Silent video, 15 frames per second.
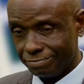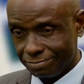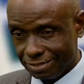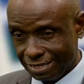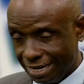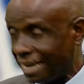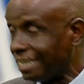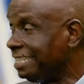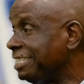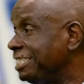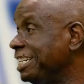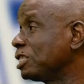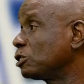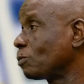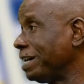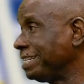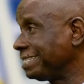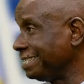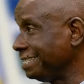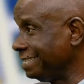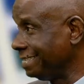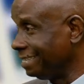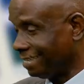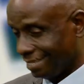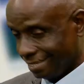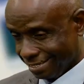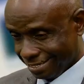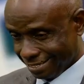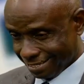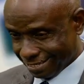like the G20
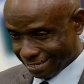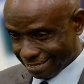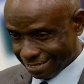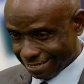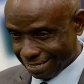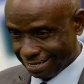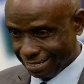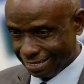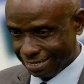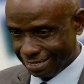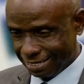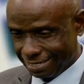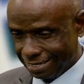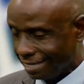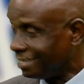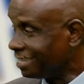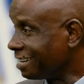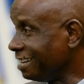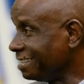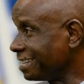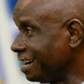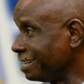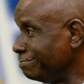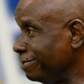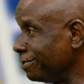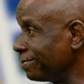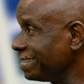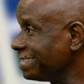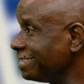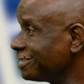that this letter has been
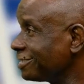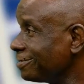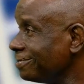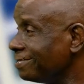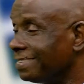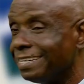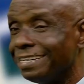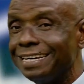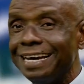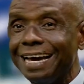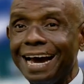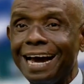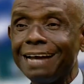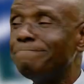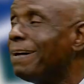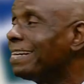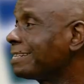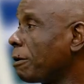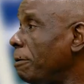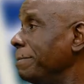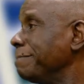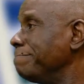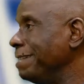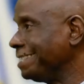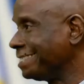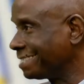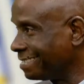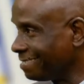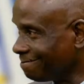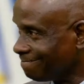written to, had made
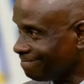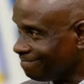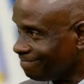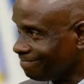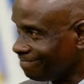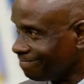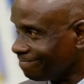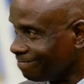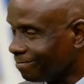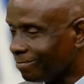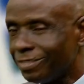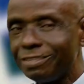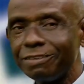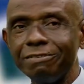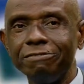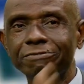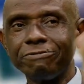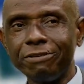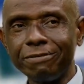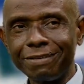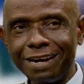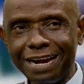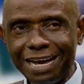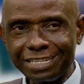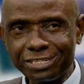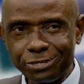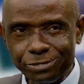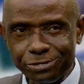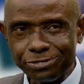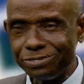commitments from
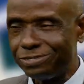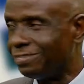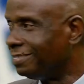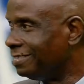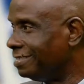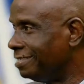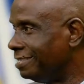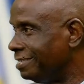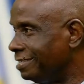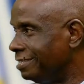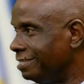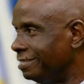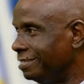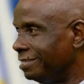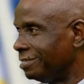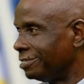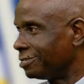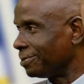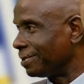Glasgow to